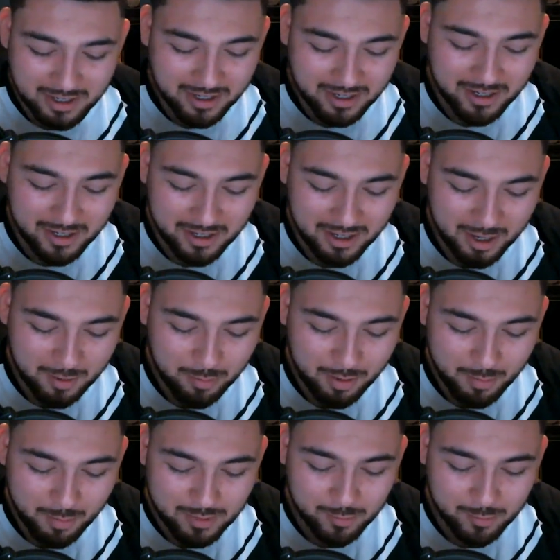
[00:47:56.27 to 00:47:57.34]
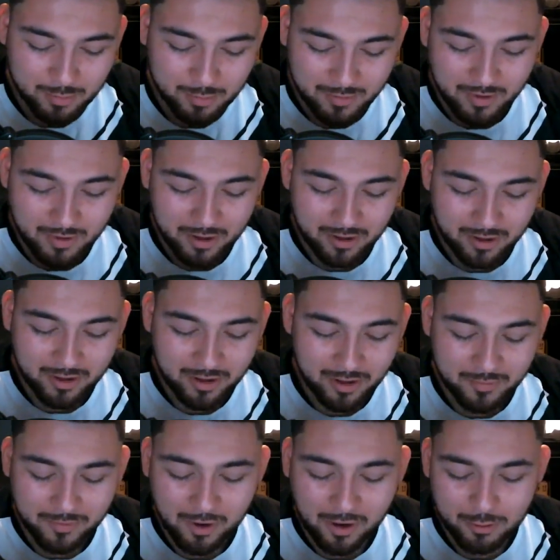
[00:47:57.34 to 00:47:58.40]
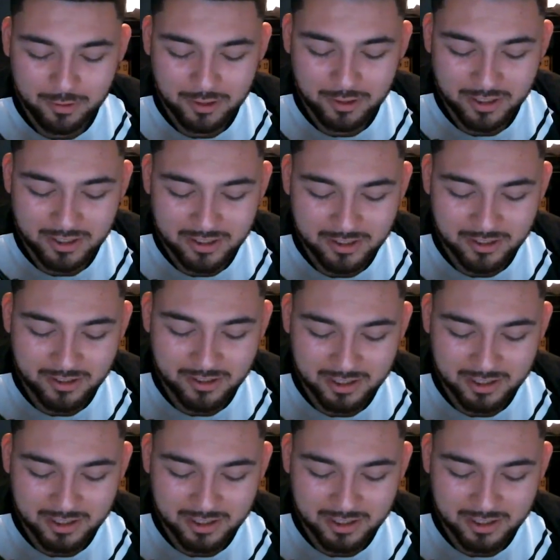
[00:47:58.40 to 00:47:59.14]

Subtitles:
one of our followers and listeners